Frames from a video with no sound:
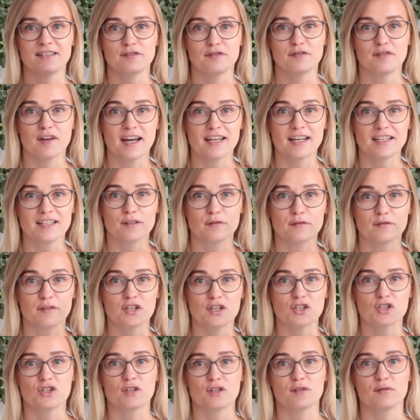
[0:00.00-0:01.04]
final
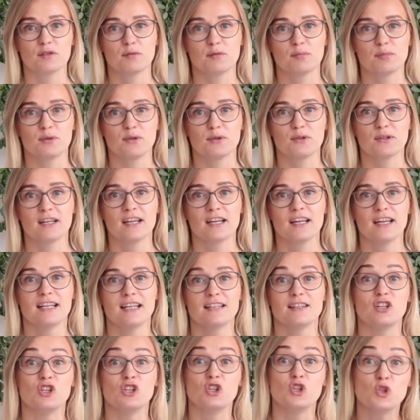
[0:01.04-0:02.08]
version of the book,
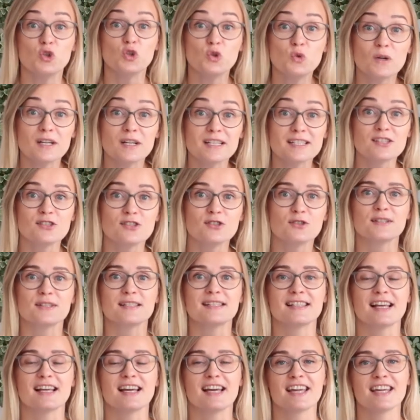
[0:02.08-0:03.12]
the newest you could
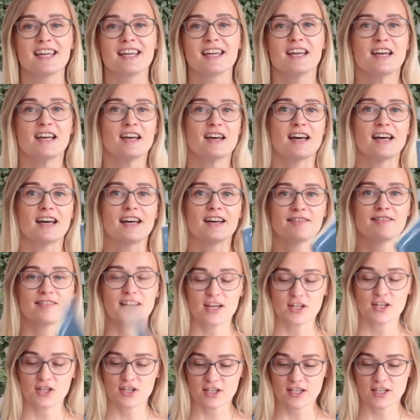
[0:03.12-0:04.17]
say
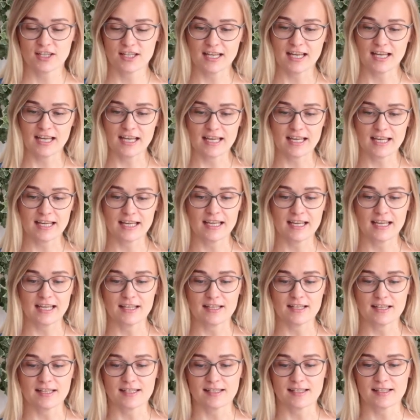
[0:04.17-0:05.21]
version,
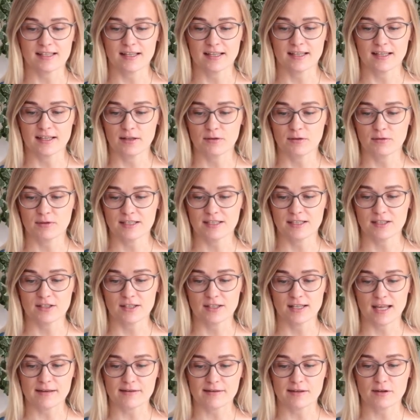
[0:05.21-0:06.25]
is written
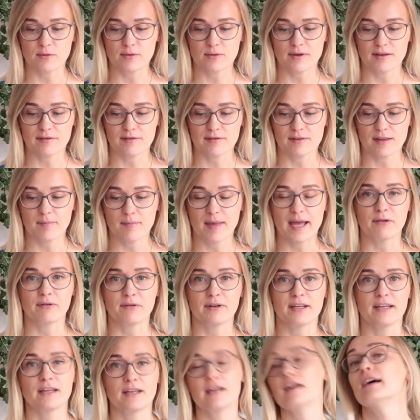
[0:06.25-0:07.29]
together with
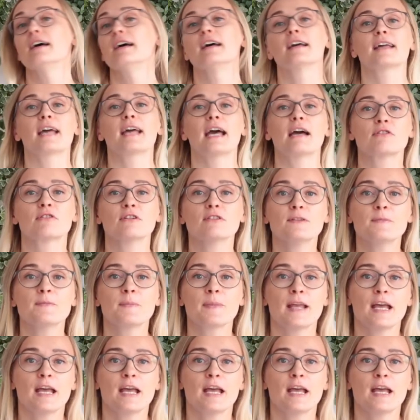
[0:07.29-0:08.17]
Mary Carroll.